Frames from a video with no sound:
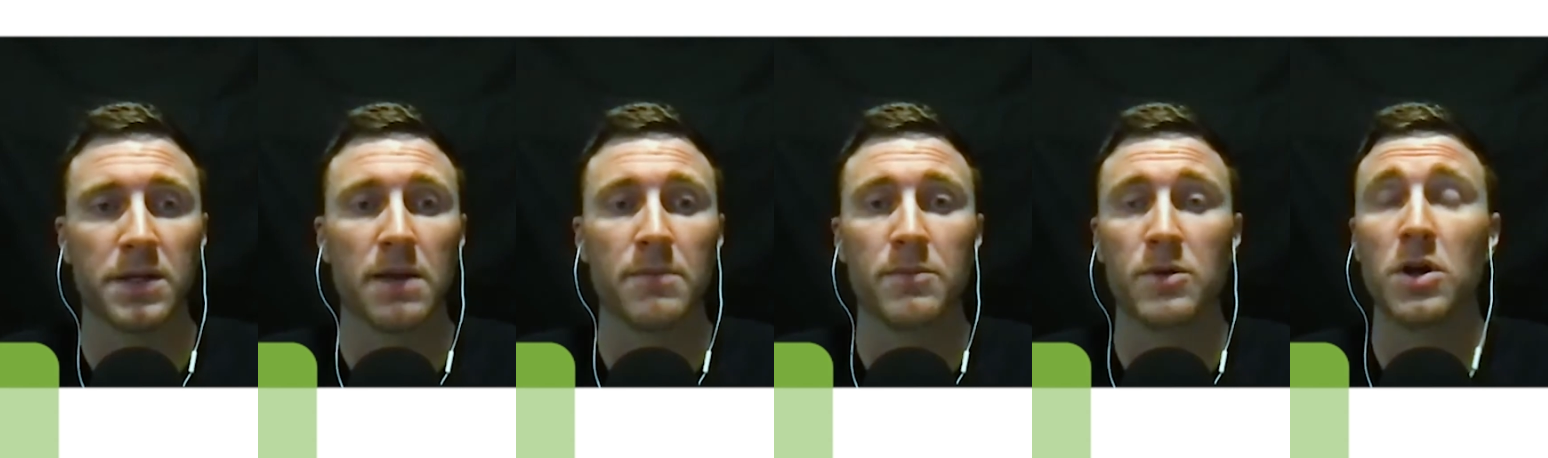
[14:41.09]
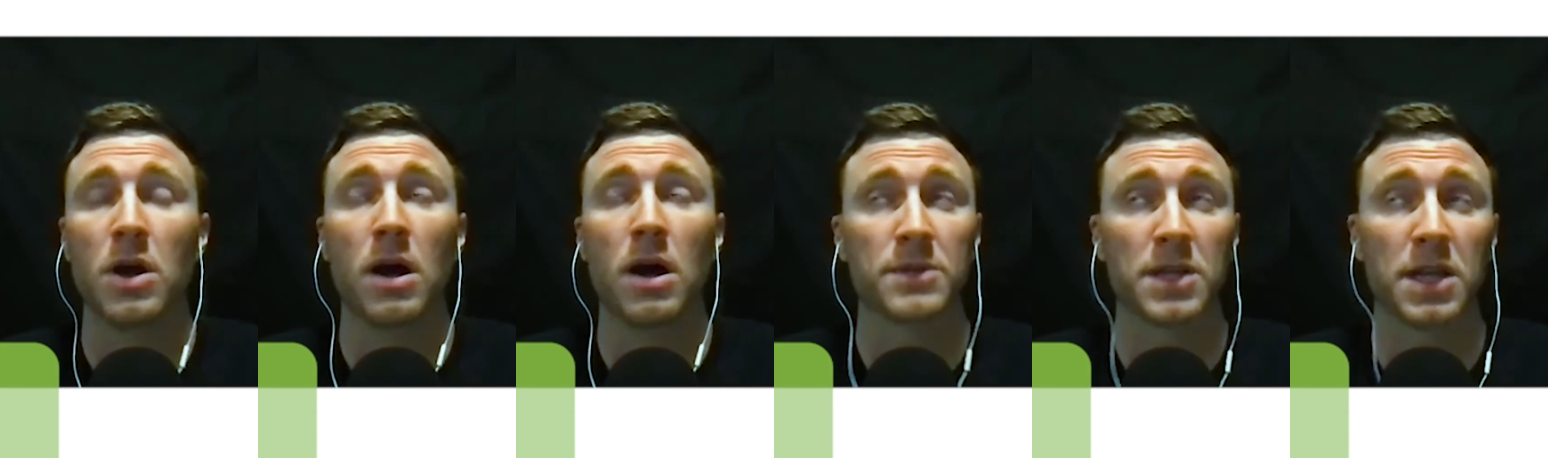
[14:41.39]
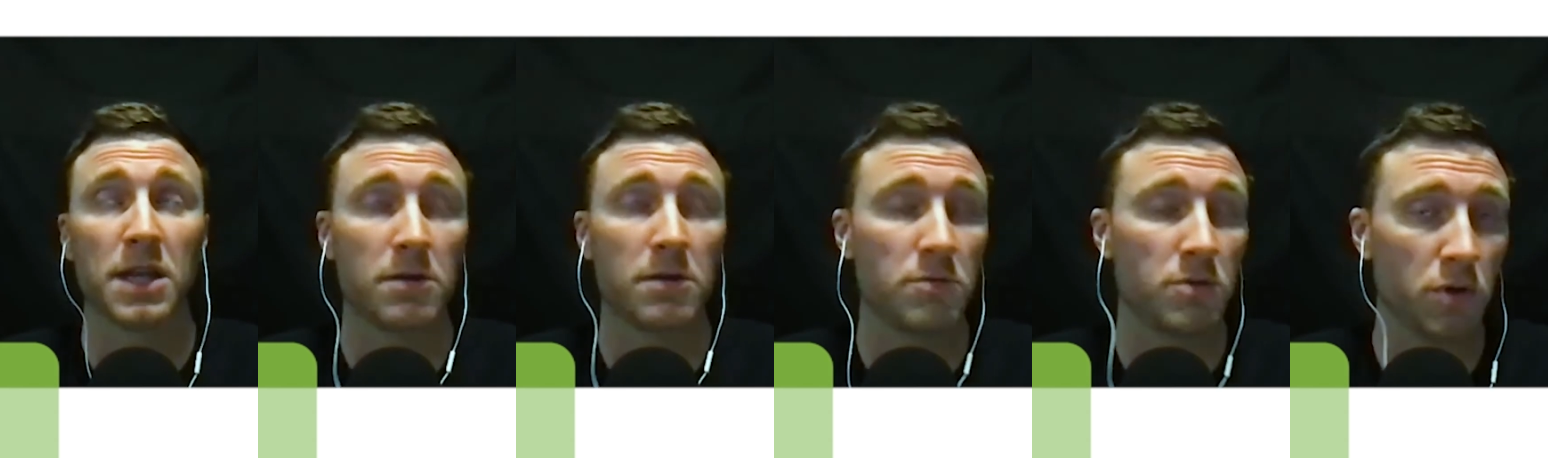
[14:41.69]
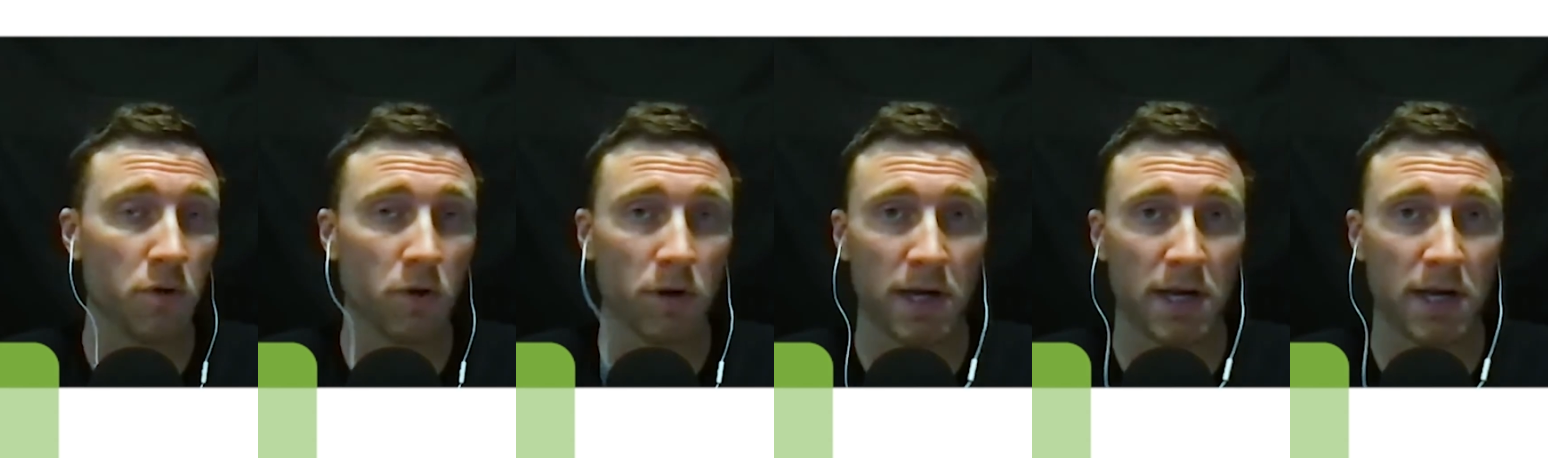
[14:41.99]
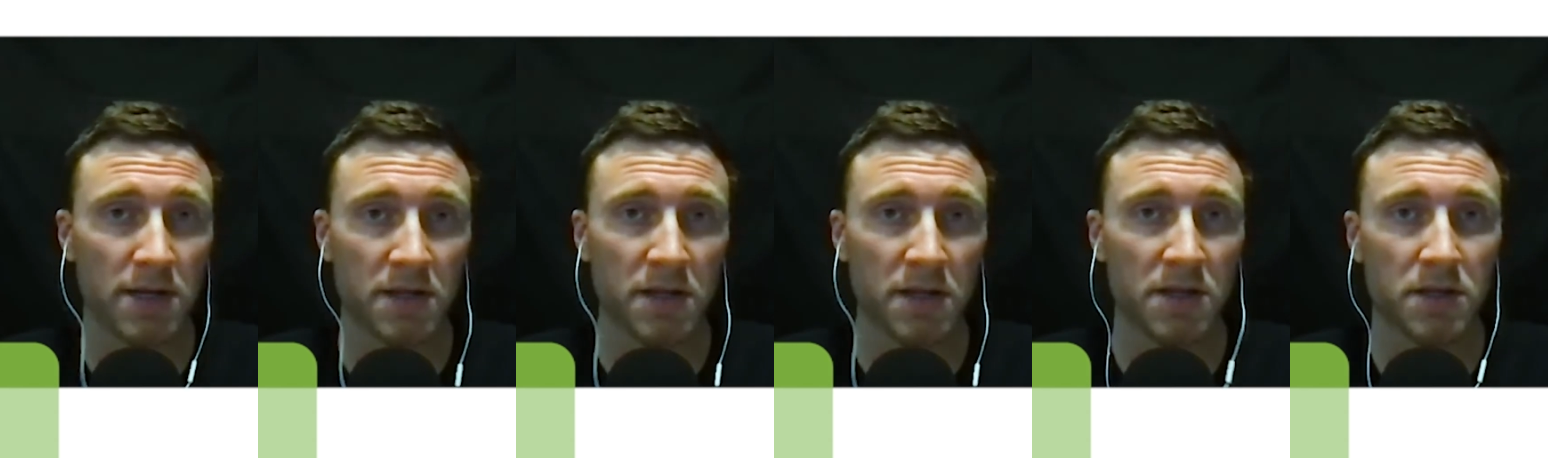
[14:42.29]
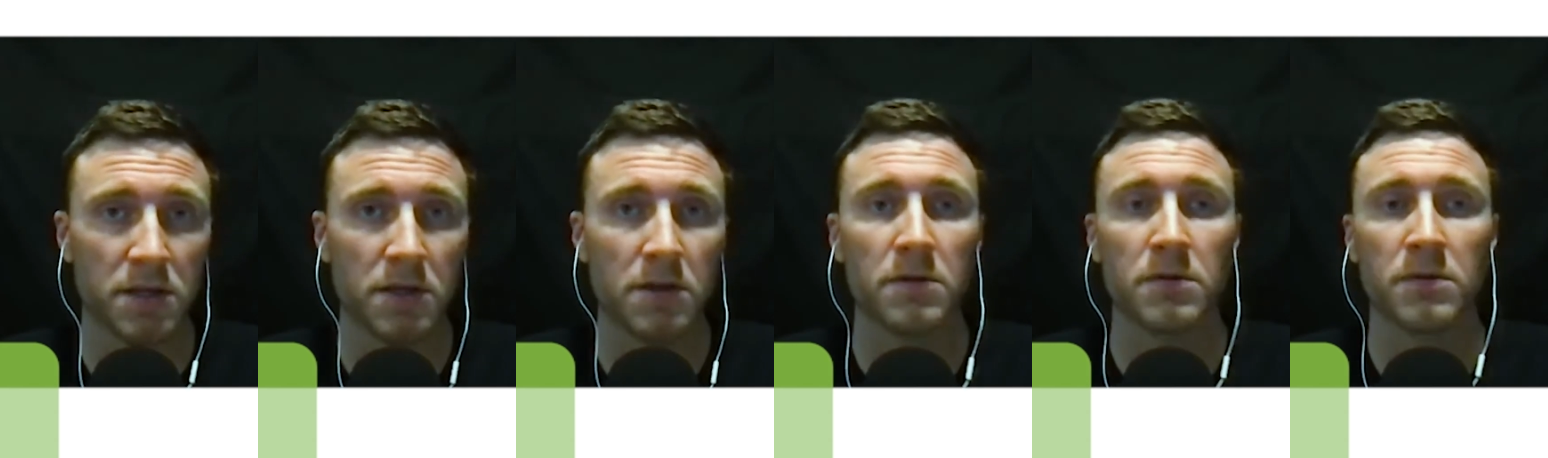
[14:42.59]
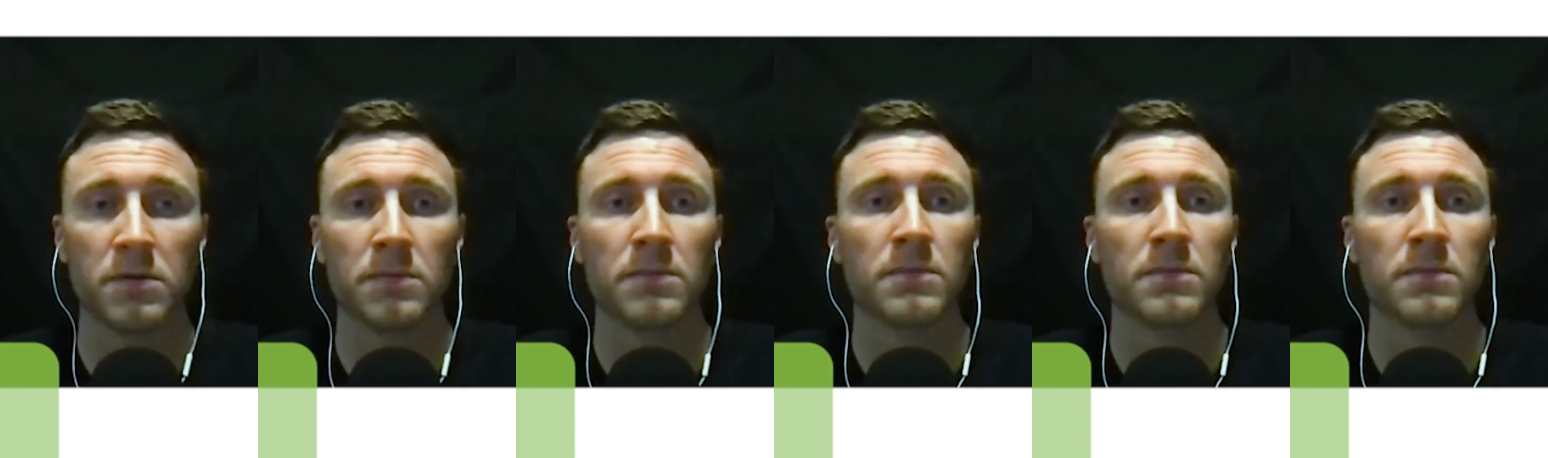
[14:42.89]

time. Upstate New York has this too.